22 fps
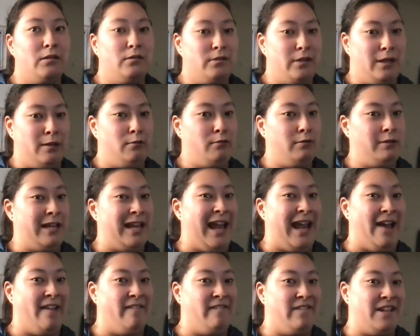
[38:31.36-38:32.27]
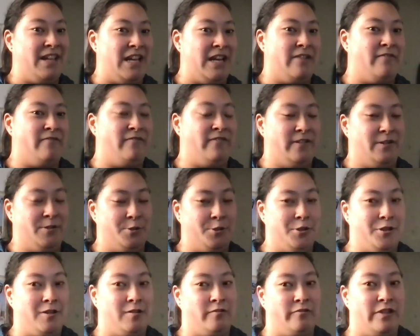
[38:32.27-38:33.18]
not only advocating for
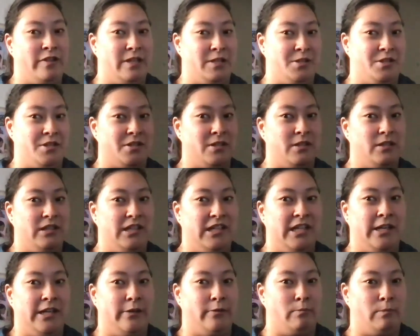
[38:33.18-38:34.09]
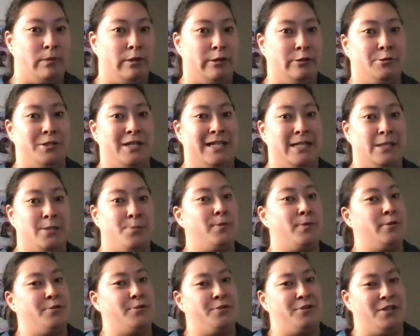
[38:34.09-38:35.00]
yourself as a, you know, marginalized
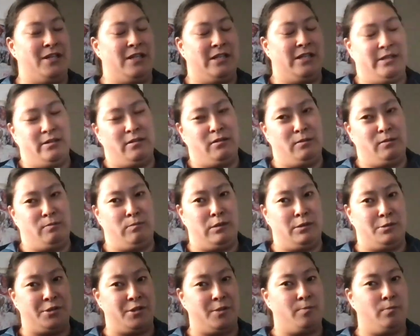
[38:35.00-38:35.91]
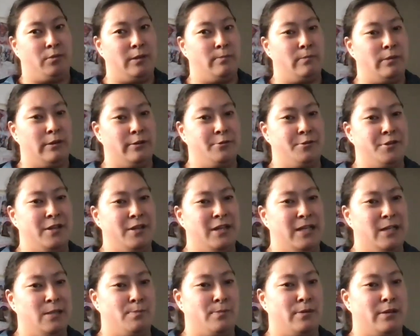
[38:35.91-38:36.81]
person or multiply
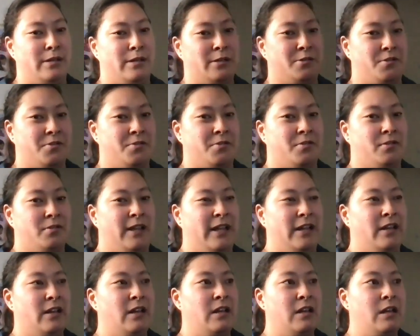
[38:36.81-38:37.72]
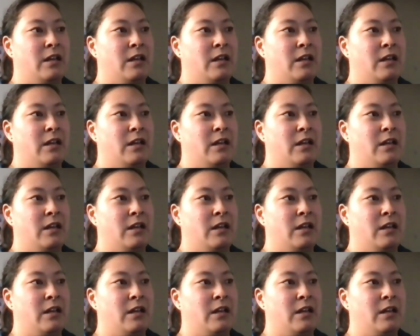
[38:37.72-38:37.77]
marginalized, but it's also like